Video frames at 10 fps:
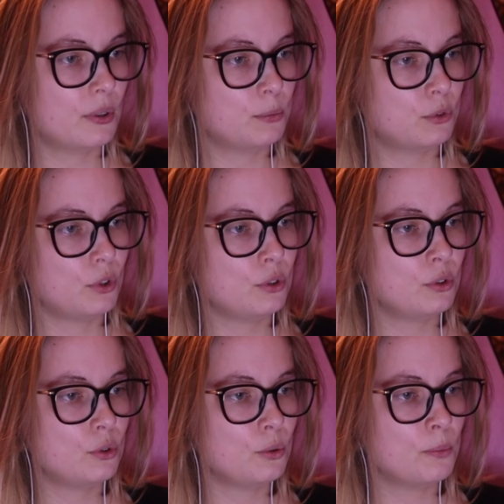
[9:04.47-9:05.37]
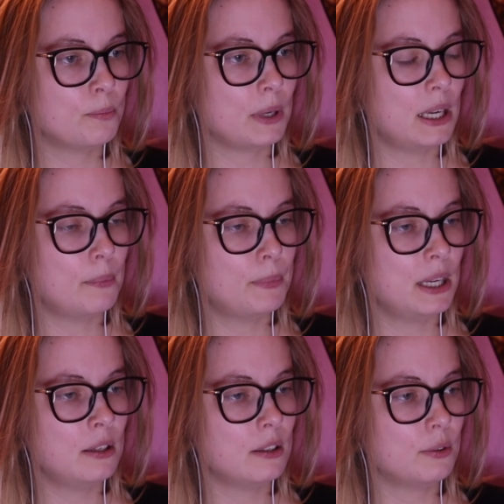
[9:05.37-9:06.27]
from certain doom by a
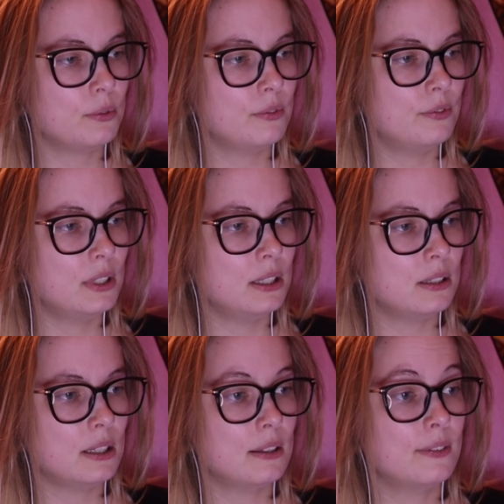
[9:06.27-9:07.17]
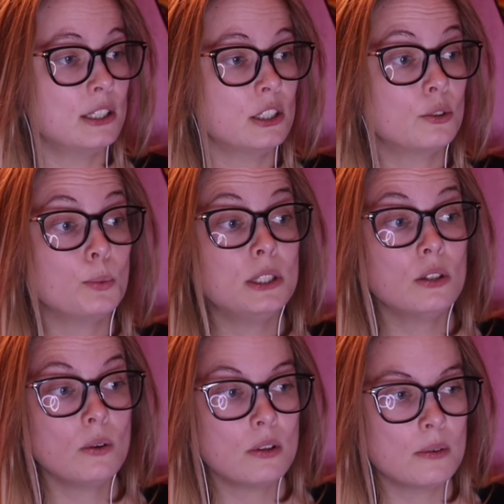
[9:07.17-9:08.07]
band of valiant adventurers. We
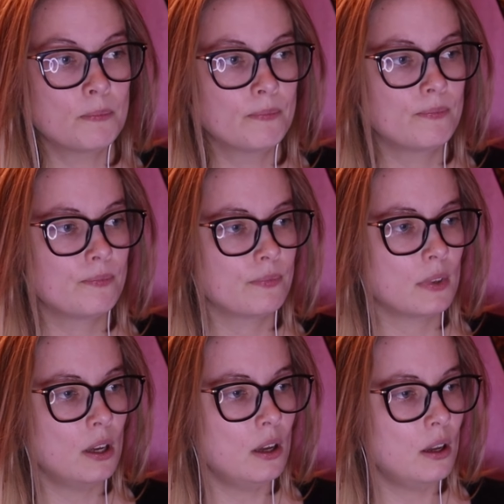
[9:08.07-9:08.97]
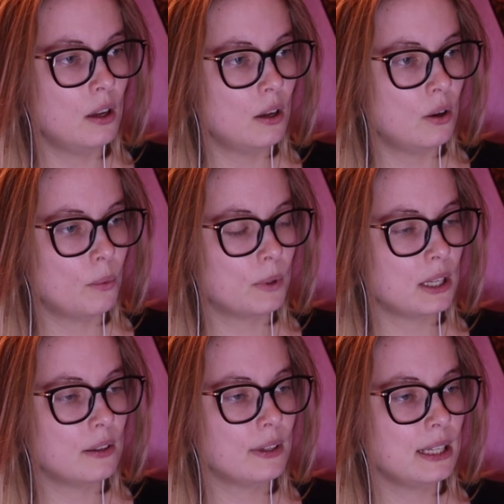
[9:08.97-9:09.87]
saw them.
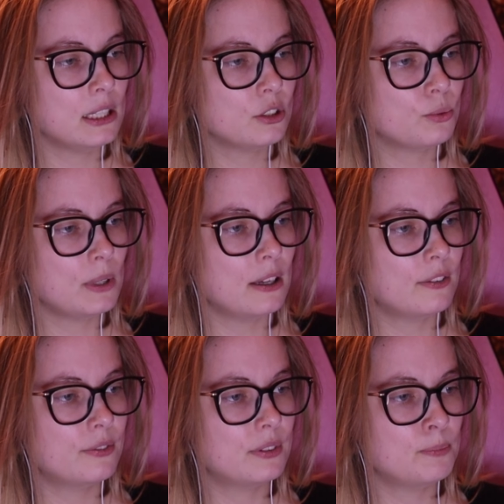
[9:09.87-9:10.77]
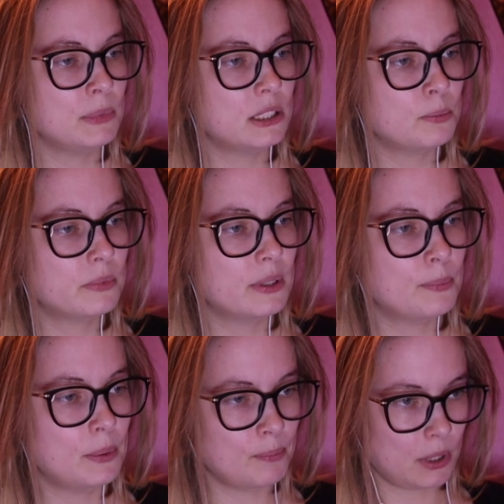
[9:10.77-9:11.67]
Whatever else we have
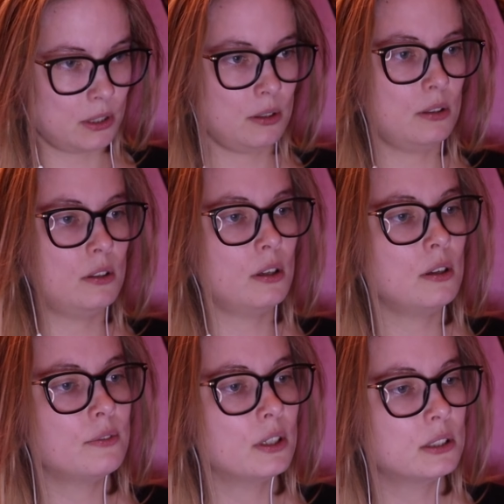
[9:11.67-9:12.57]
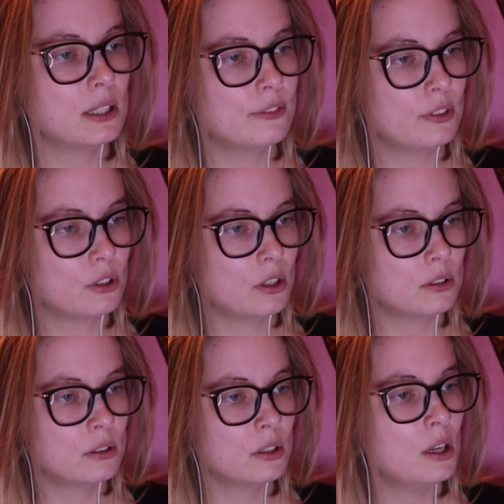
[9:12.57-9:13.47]
misremembered, none of us have
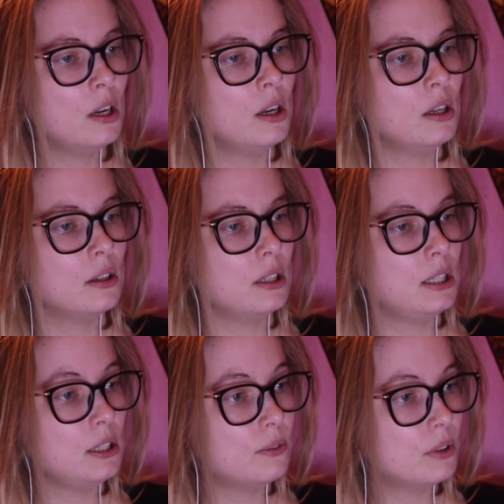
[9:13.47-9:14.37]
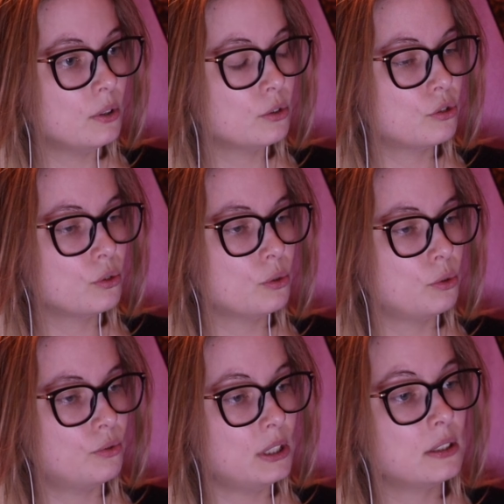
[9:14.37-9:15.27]
forgotten the heroes
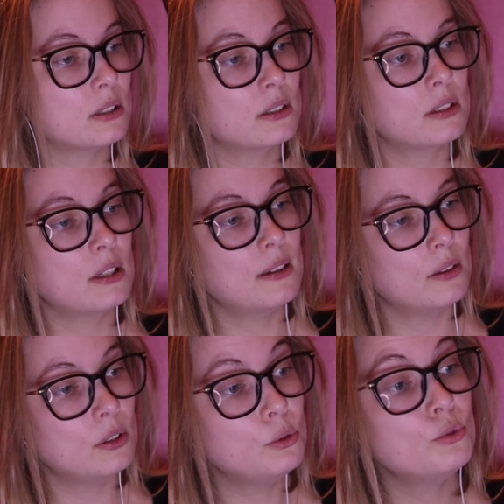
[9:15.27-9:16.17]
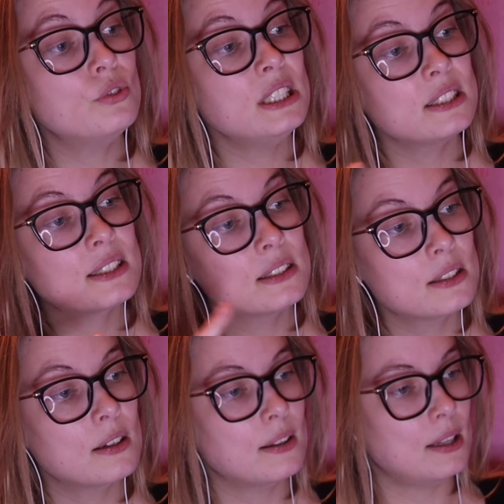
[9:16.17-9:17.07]
who risks who
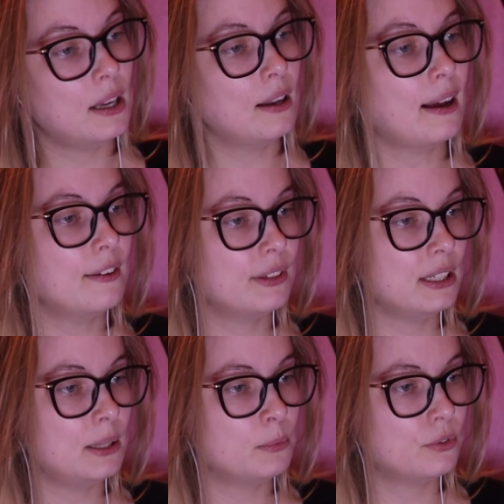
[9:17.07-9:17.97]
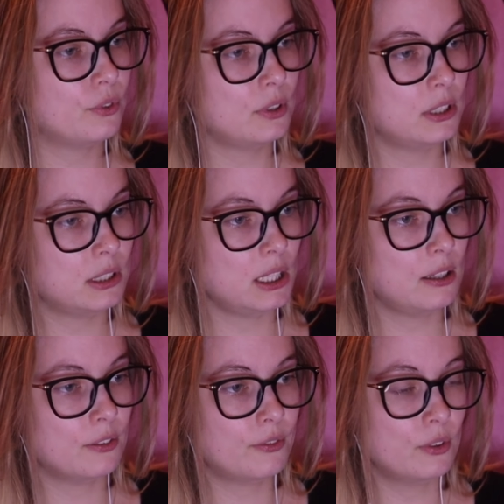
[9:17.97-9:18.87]
risked their life and limbs for the
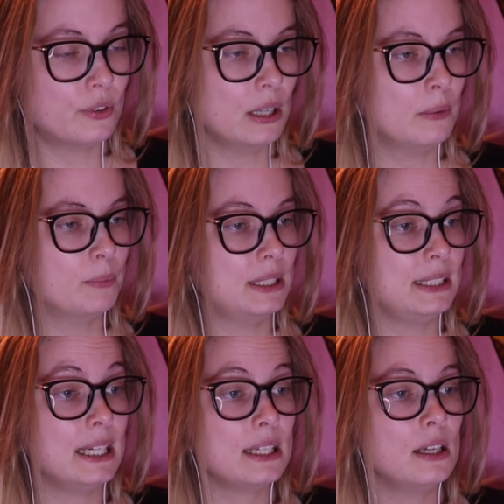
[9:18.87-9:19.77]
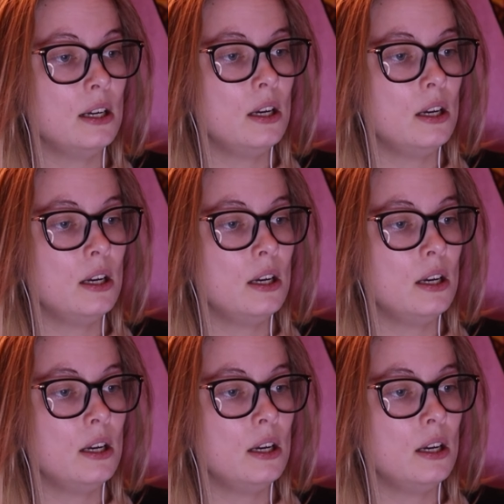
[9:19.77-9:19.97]
sake of the realm, and yet